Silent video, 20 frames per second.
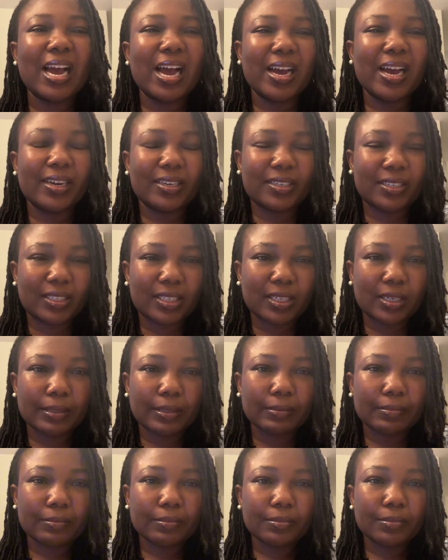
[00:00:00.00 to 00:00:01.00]
asked.
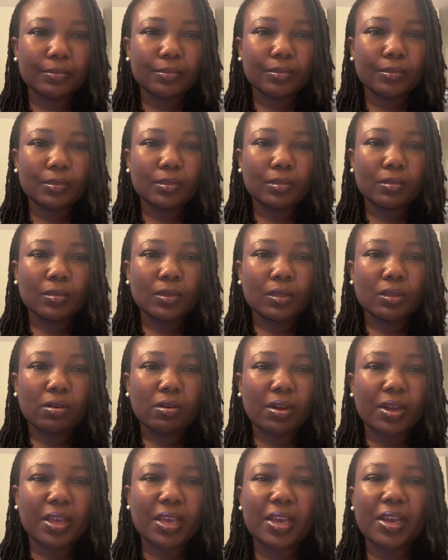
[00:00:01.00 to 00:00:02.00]

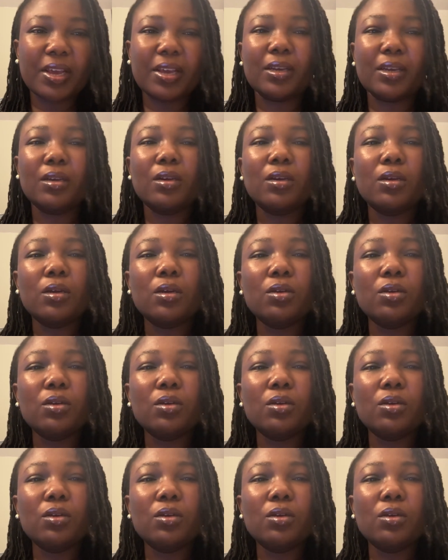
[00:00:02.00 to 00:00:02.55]
Okay?